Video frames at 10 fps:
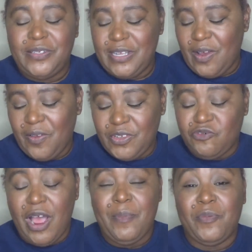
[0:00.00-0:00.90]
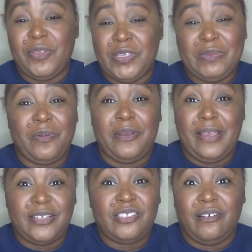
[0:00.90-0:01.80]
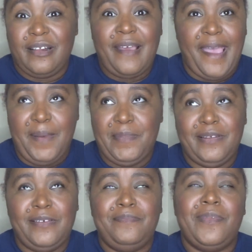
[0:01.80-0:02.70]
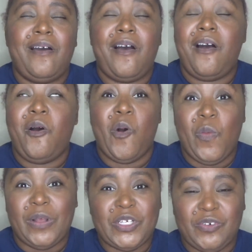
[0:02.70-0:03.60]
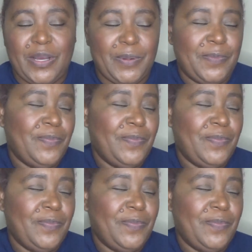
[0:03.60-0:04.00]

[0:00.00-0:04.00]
then all the drama with this brand started happening. A whole bunch of drama.